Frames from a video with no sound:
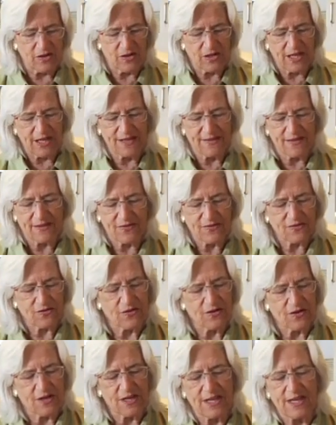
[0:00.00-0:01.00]
cooking this
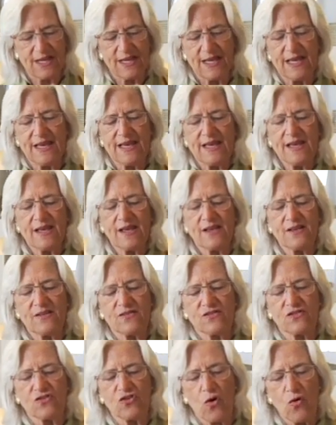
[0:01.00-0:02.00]
turkey
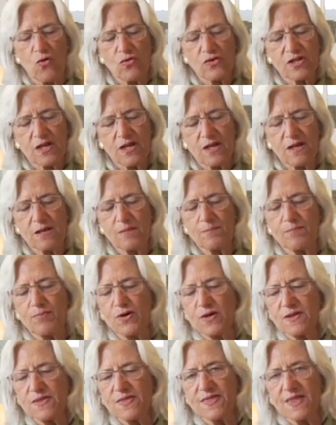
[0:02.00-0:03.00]
is don't
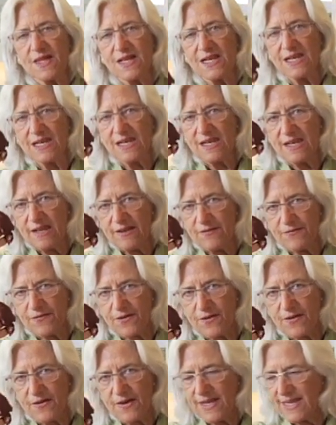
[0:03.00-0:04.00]
put the
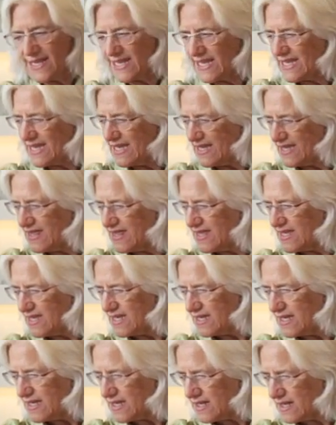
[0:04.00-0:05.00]
liver in
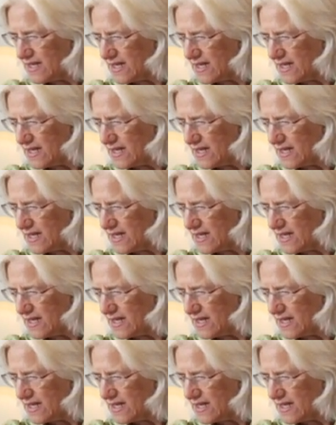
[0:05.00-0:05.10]
the